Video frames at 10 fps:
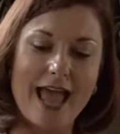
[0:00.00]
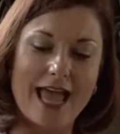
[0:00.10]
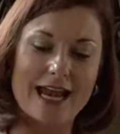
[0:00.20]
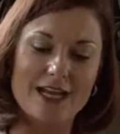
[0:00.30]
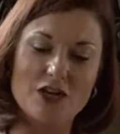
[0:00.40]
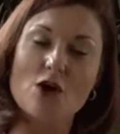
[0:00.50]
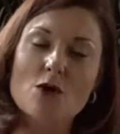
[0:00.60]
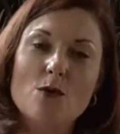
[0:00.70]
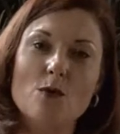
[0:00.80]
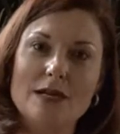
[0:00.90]
and I
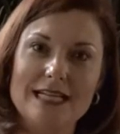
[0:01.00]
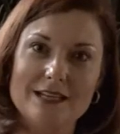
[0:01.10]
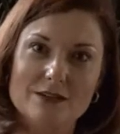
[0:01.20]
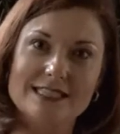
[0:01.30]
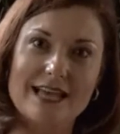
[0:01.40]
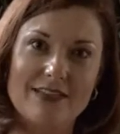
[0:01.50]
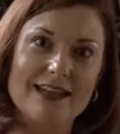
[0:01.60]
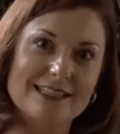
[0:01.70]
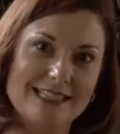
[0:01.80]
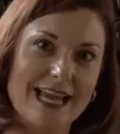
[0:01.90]
know what Neil said that
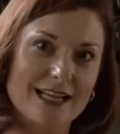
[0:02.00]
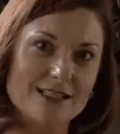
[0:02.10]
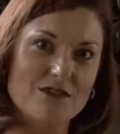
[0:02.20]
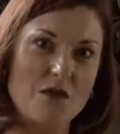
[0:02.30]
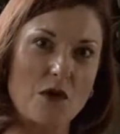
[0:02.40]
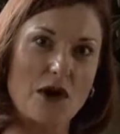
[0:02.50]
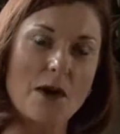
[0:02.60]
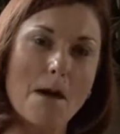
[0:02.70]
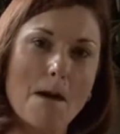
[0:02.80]
it stands for.